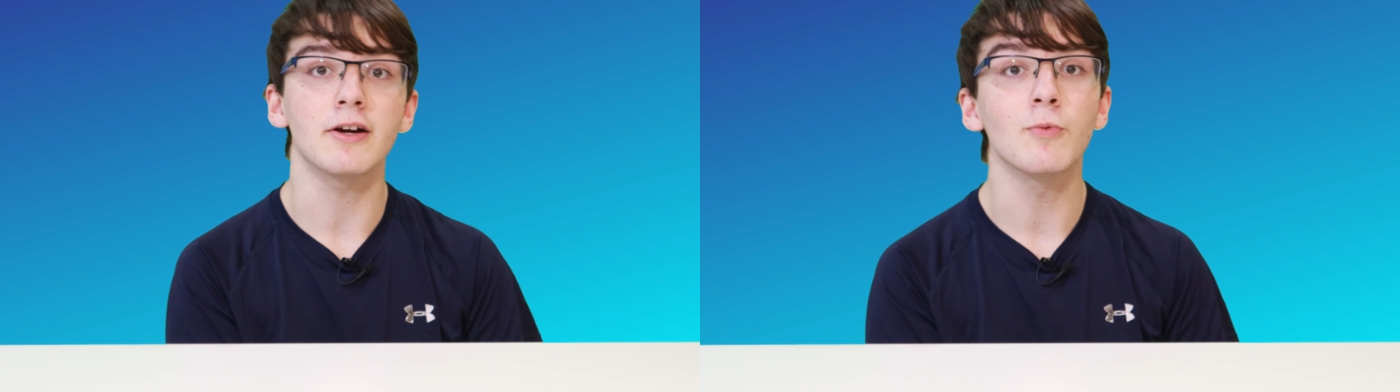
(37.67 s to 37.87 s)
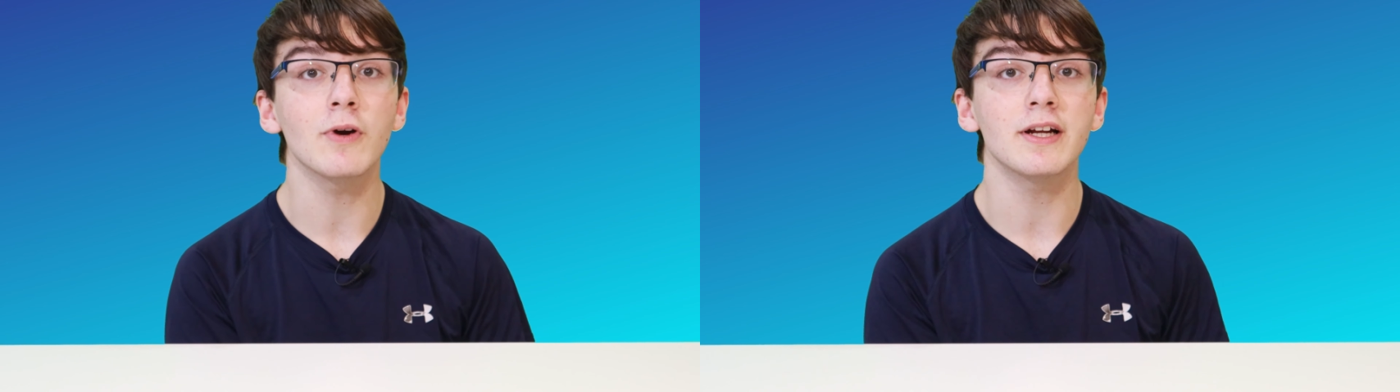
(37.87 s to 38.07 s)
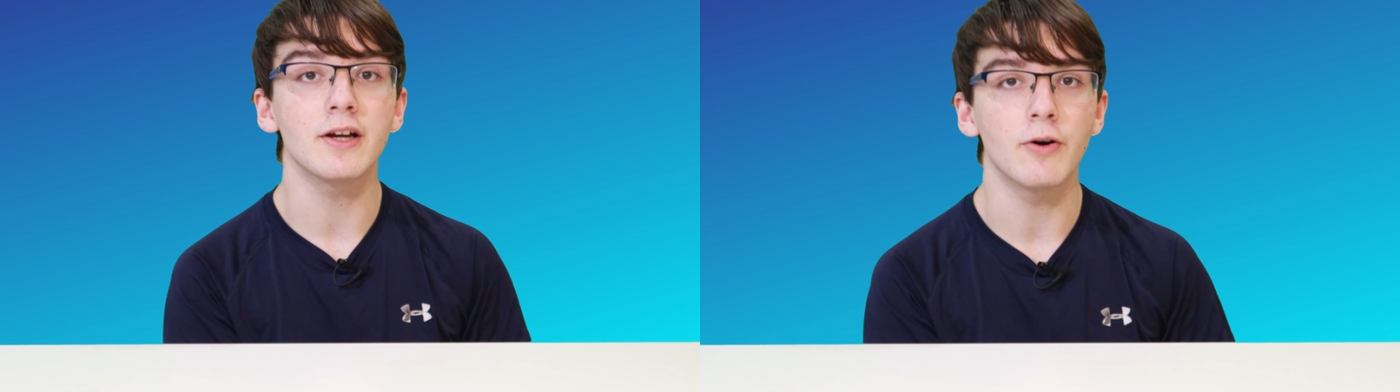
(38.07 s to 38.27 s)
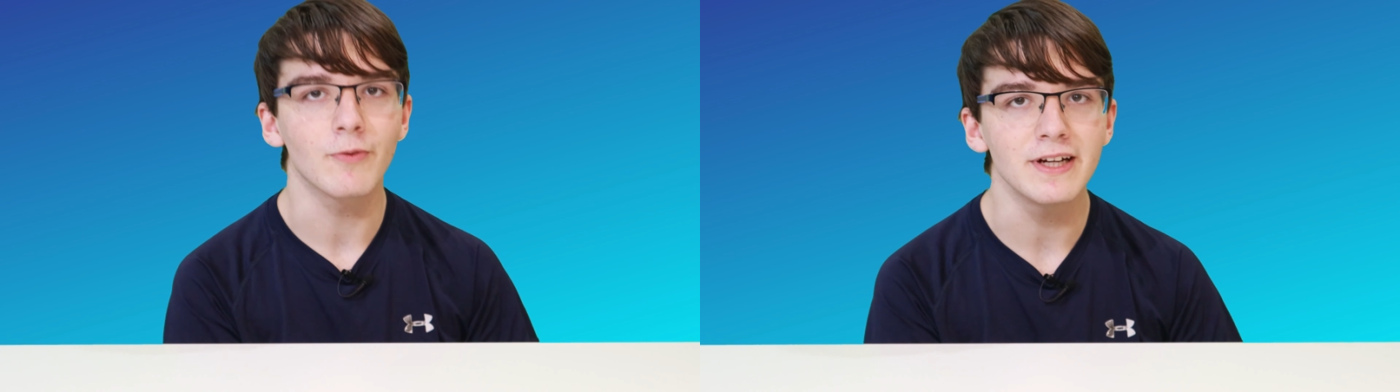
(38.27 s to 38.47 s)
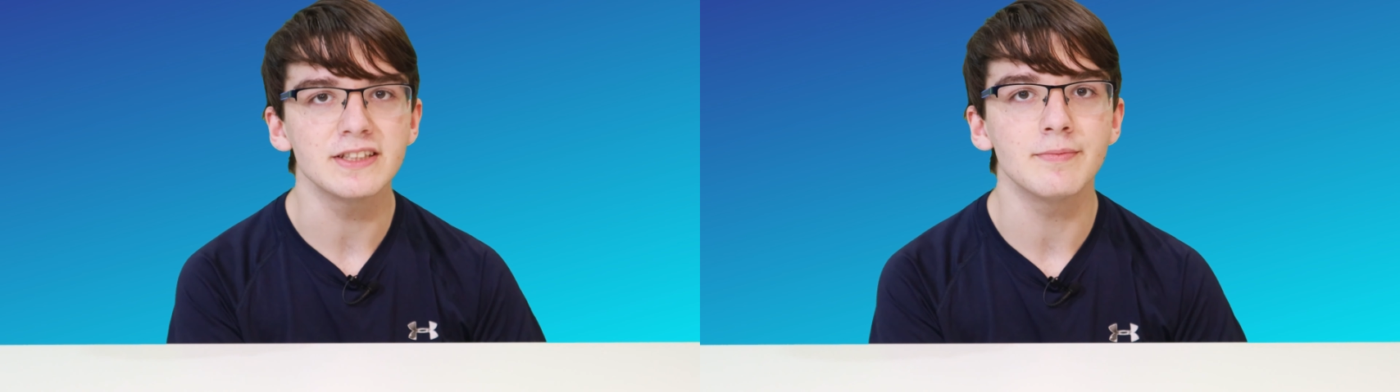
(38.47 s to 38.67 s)
here, we're going to go
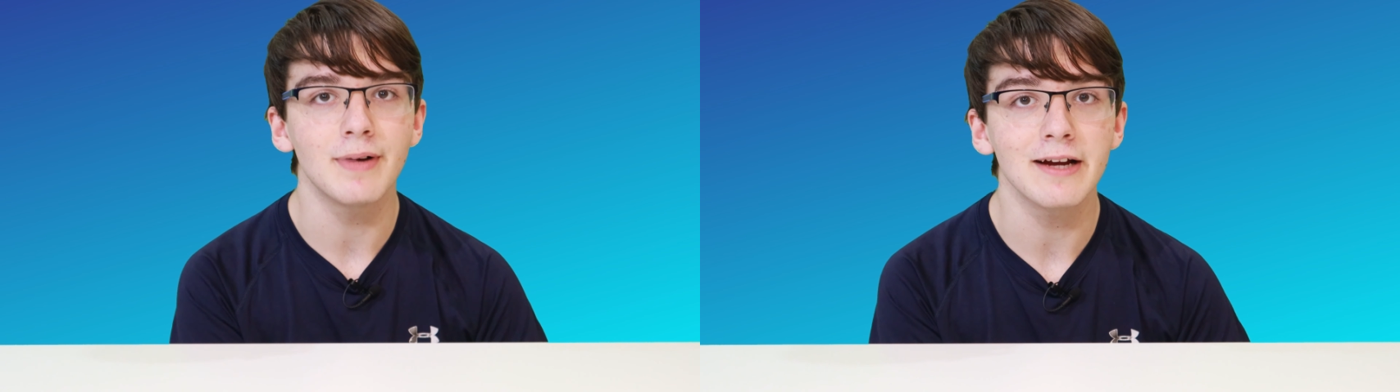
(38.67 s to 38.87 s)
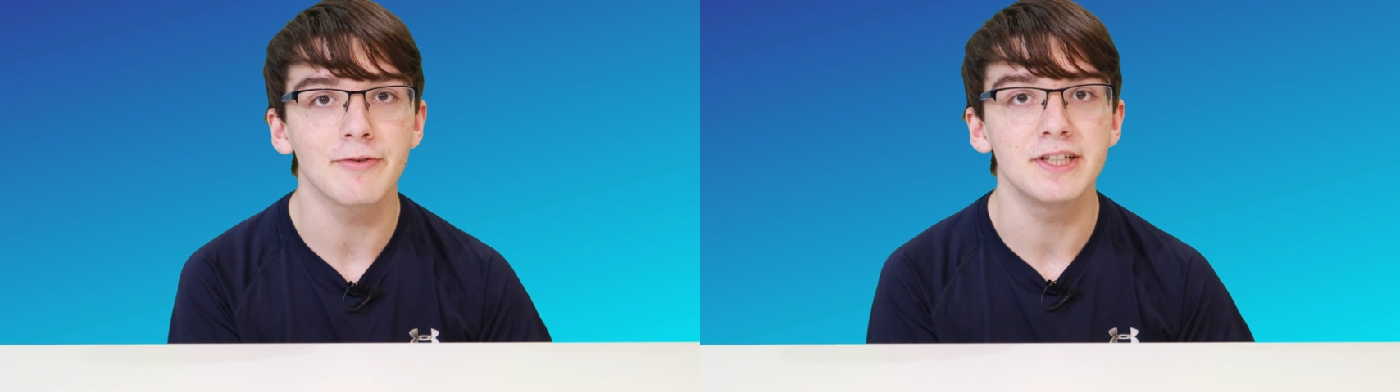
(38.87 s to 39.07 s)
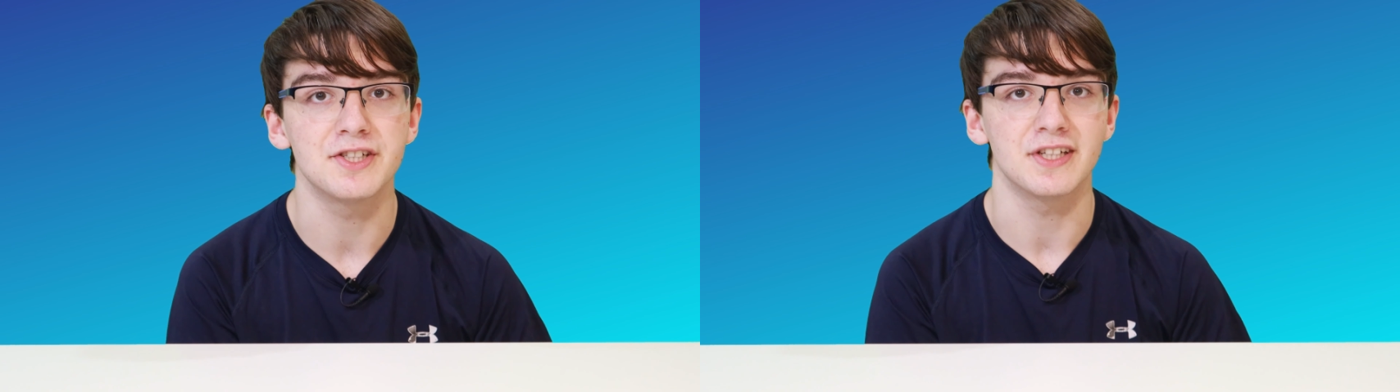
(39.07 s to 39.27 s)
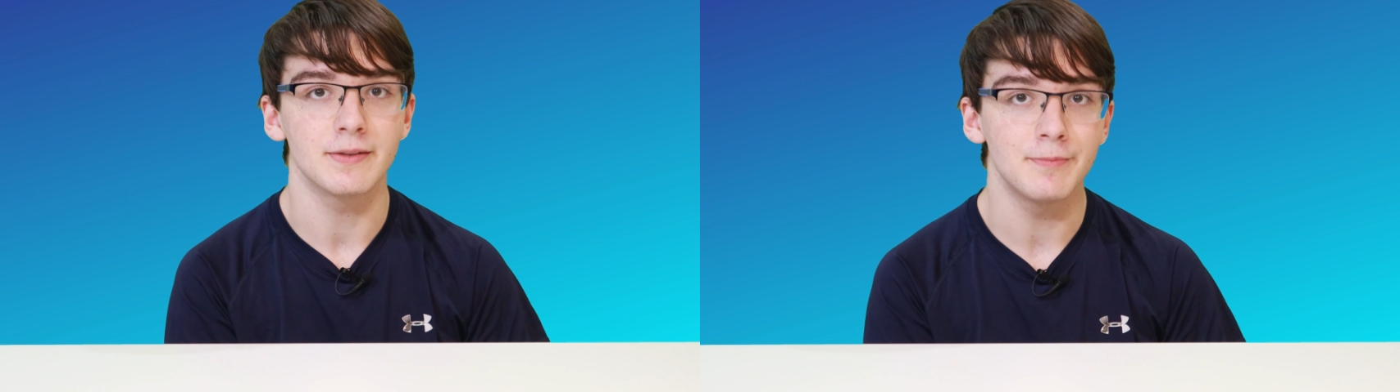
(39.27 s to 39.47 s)
region by region,